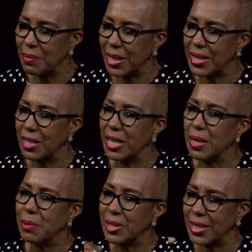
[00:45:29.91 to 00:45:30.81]
that they're
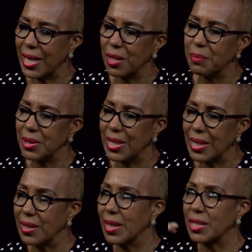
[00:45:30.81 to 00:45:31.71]
able to get up to
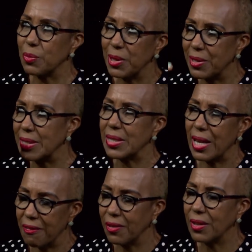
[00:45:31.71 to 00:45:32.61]
that experience
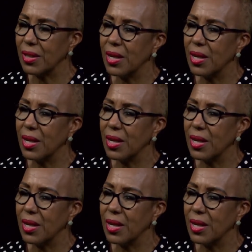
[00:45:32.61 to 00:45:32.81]
level